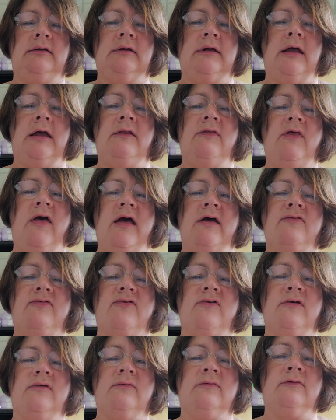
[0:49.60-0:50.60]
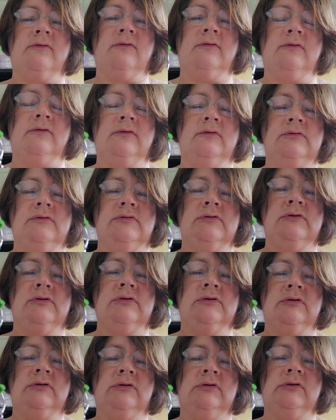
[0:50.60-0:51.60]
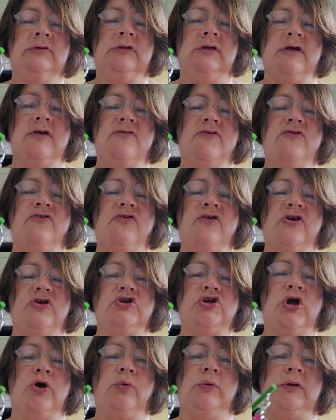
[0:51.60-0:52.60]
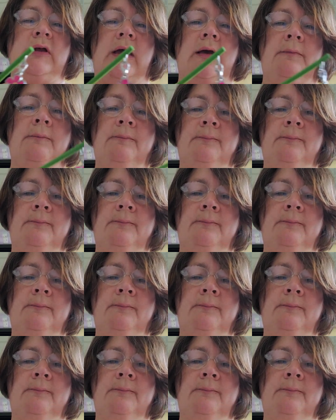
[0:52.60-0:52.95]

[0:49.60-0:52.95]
and that is a stitch holder.